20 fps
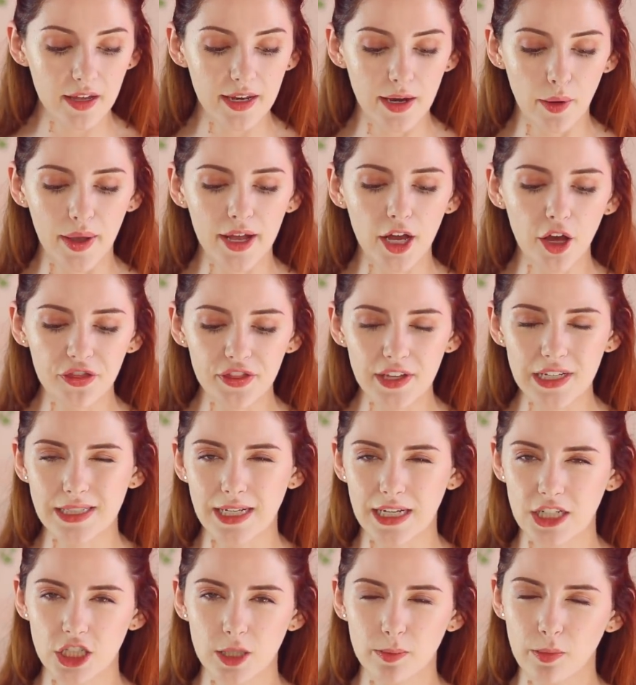Now, I got this
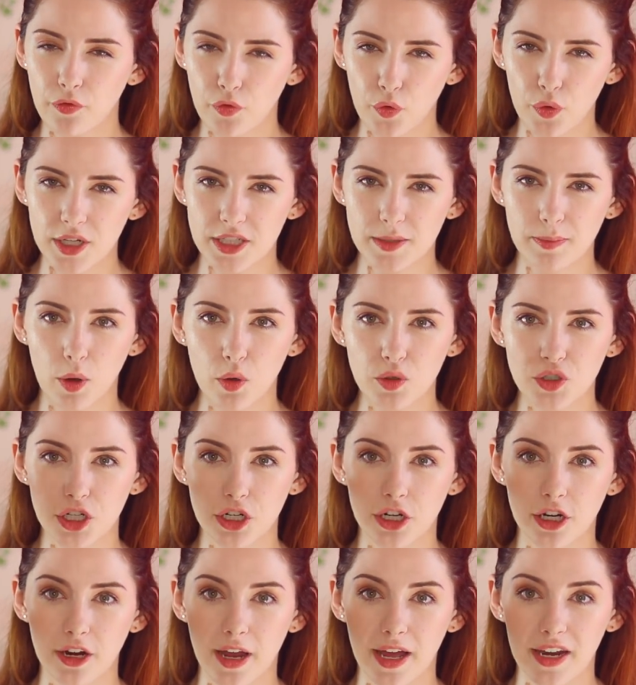actually before I spoke to
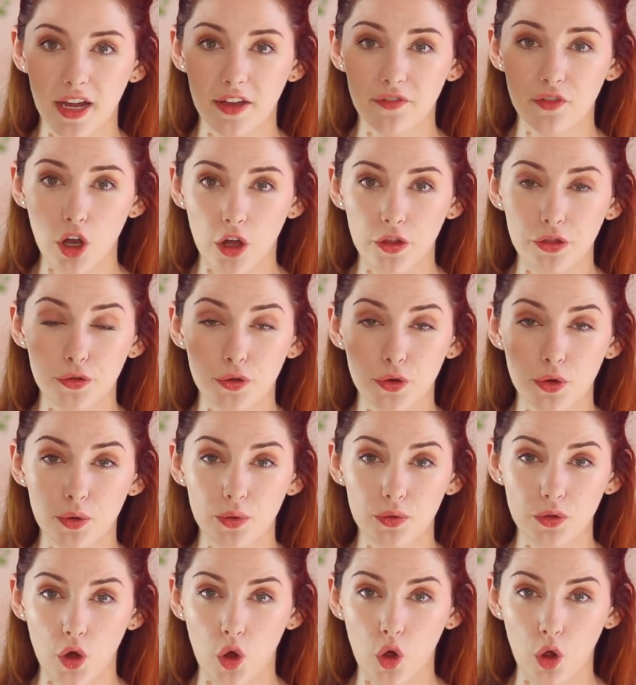her, and I've gone
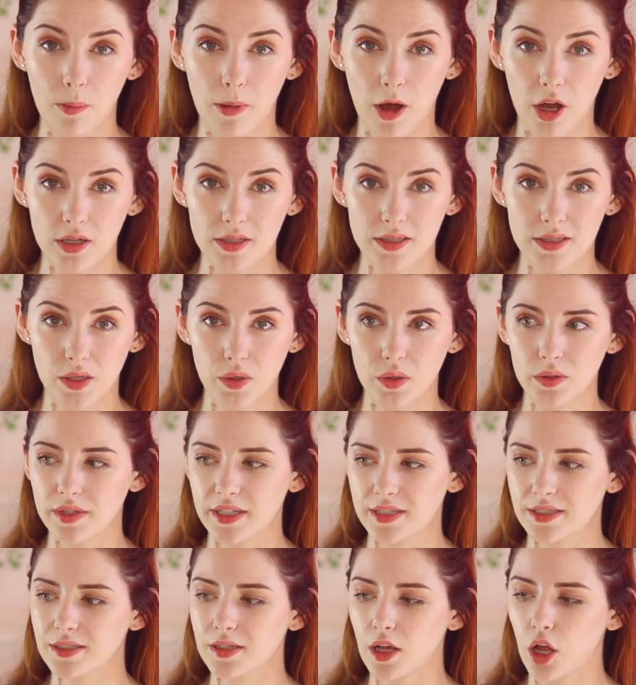through the whole box, so
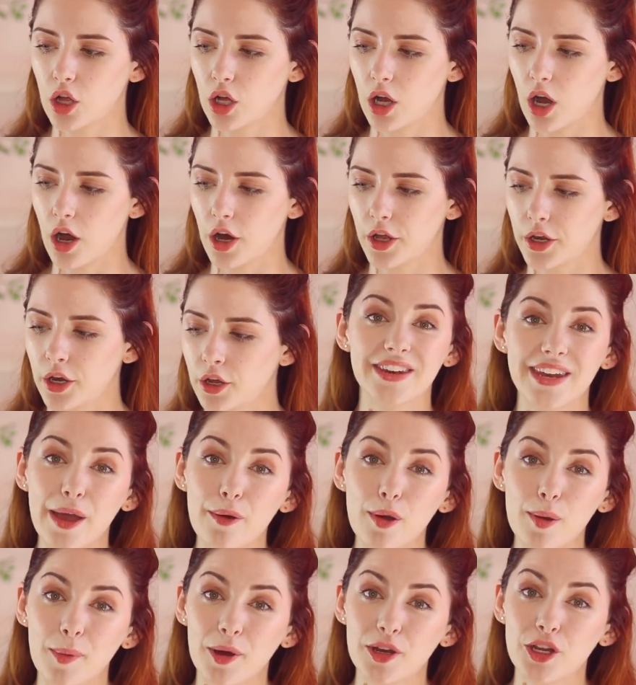this is all gone, and now
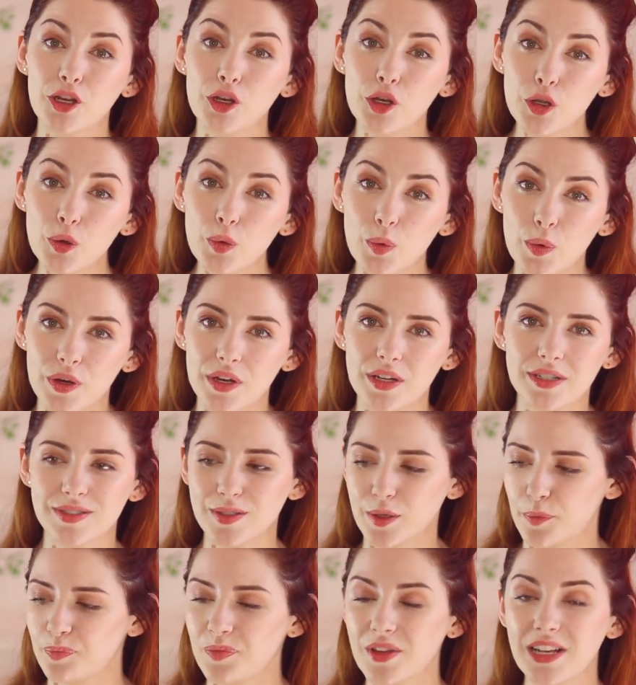I'm on a new one.
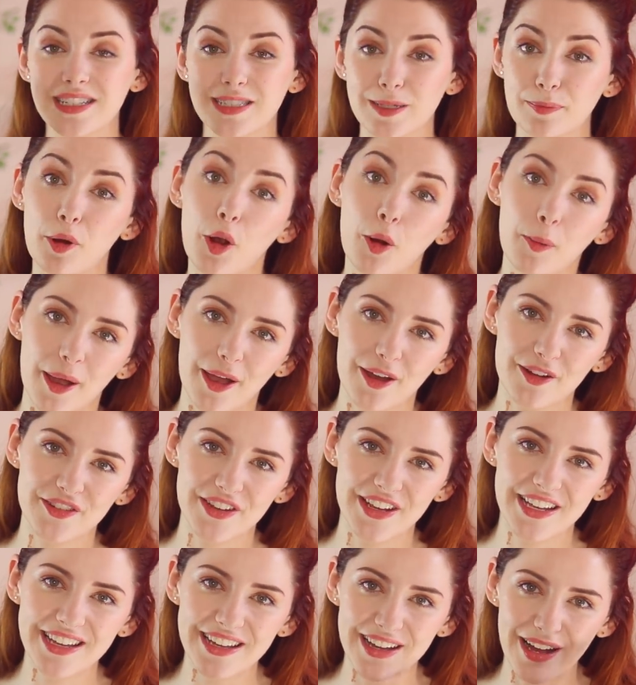So it's a
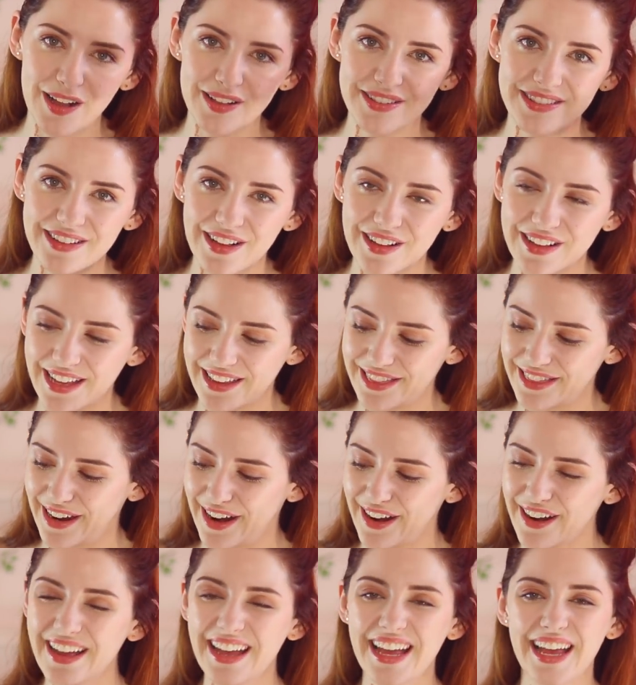probiotic, I'll get
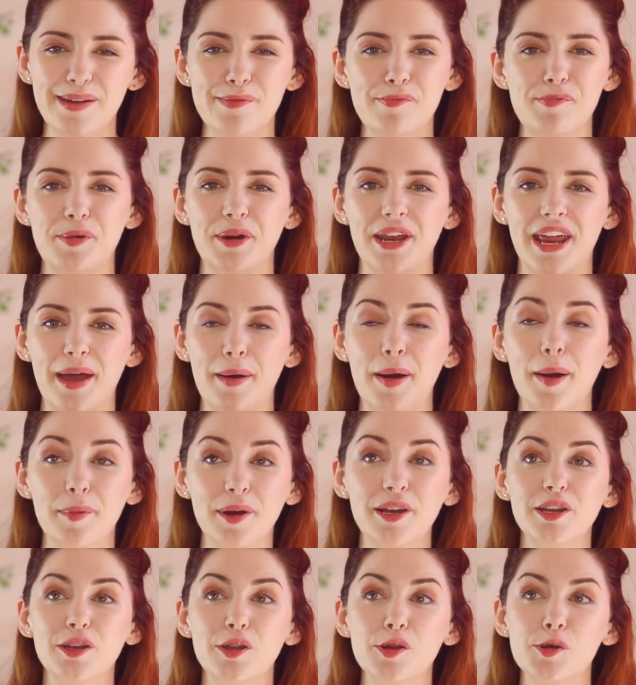there, but I'm
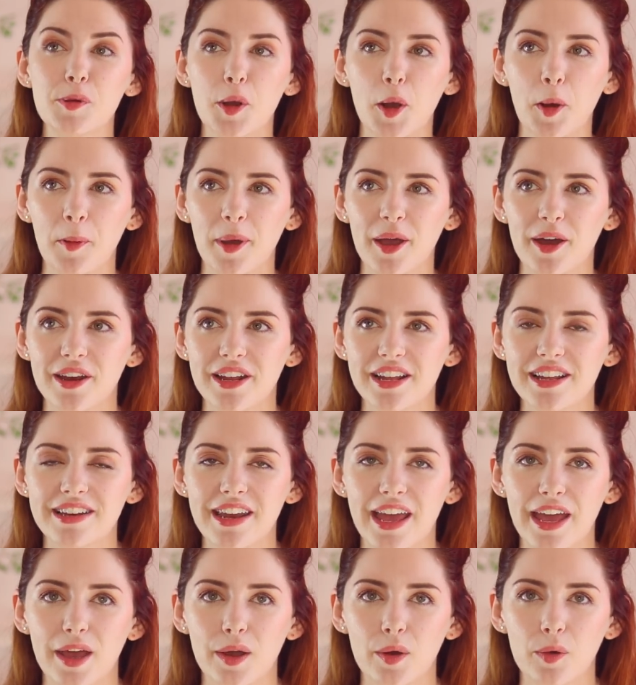new probiotic
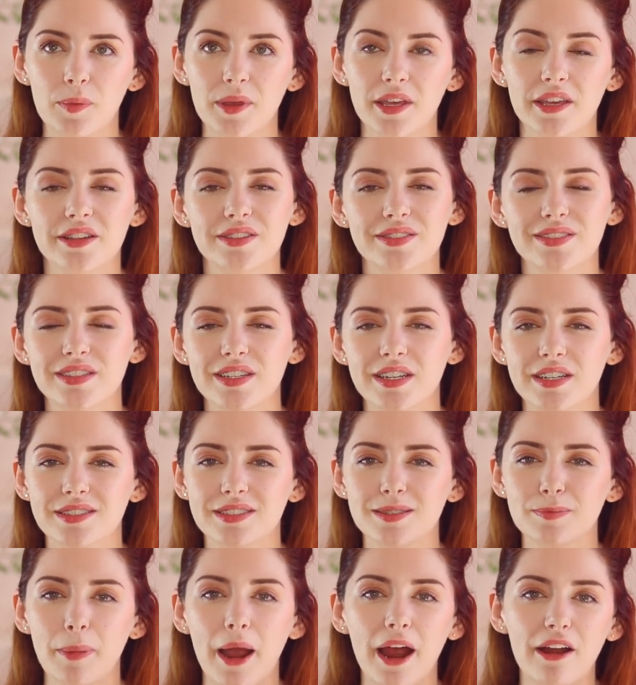now because
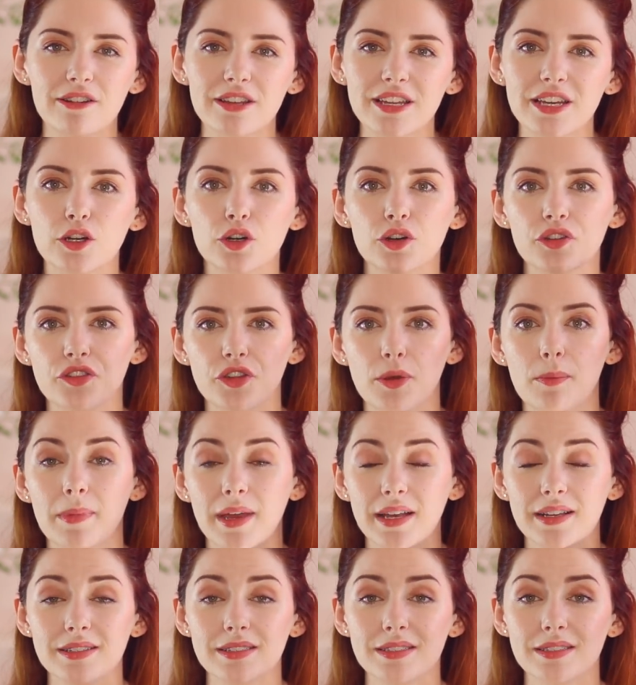it's apparently good to
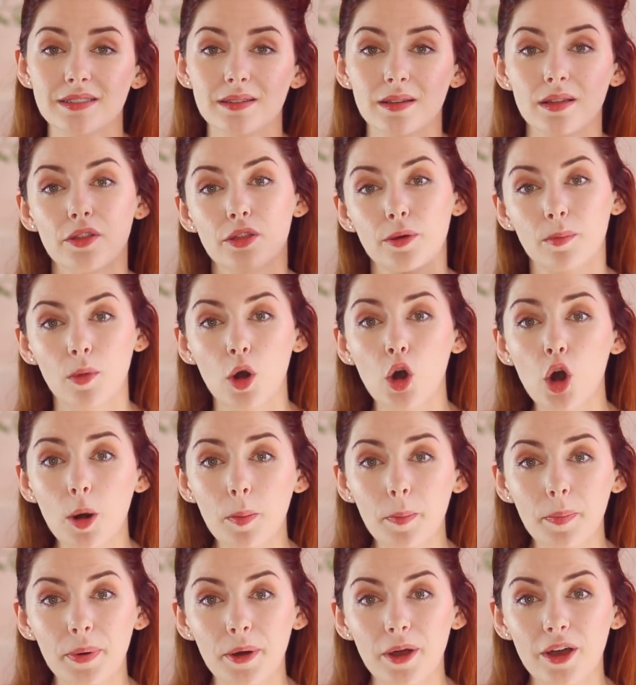mix them
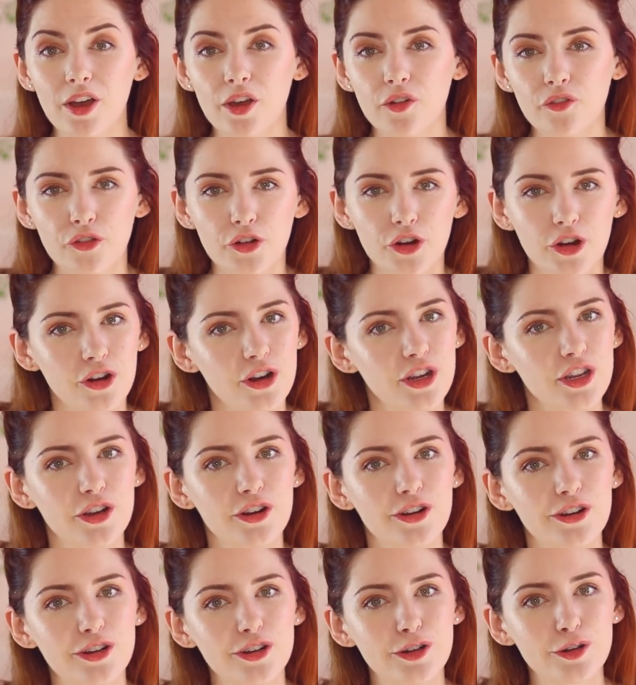up for
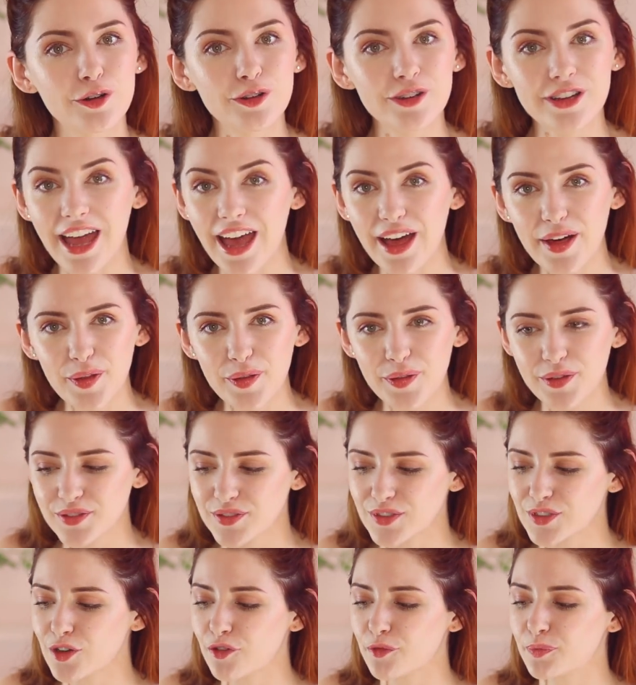your gut health and
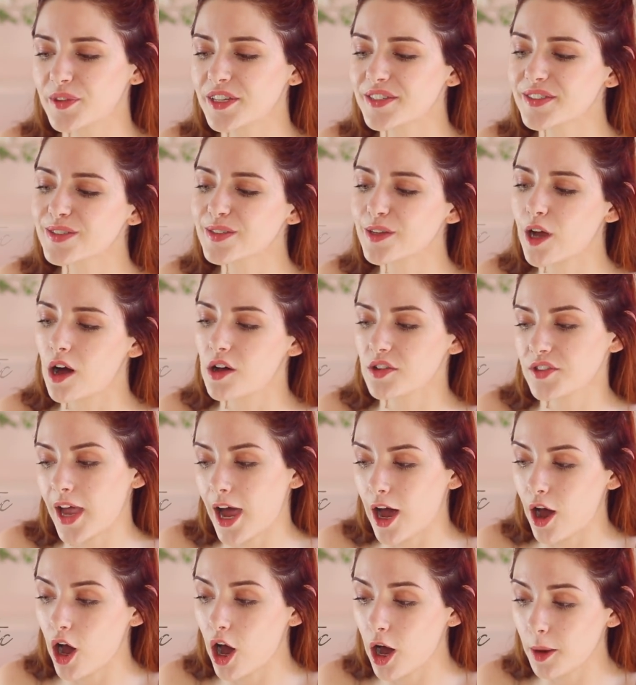stuff. This is called
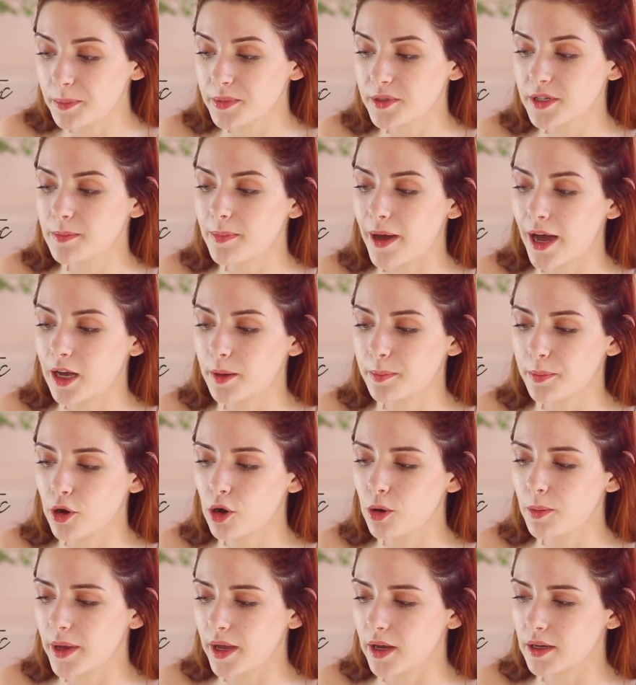Optibac
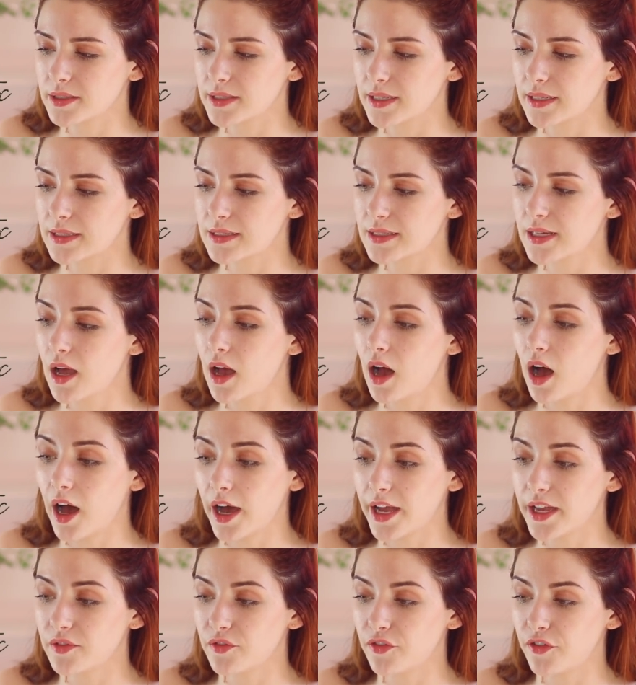Probiotics,
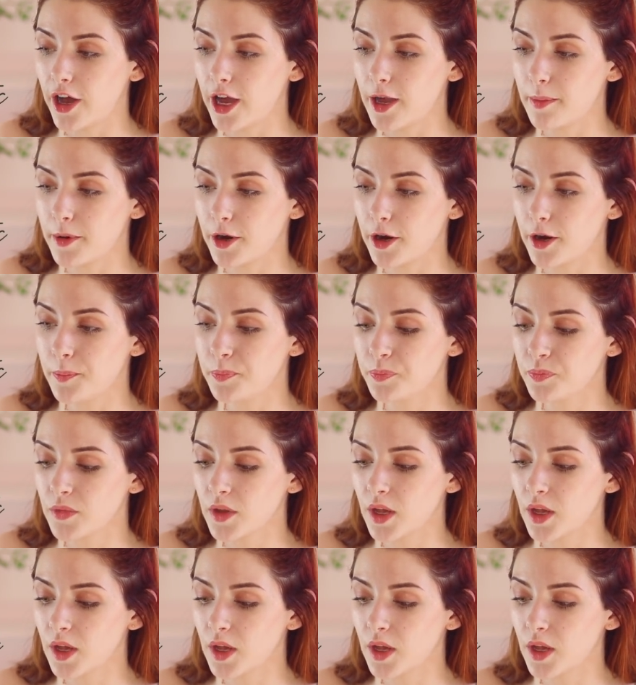high in fiber.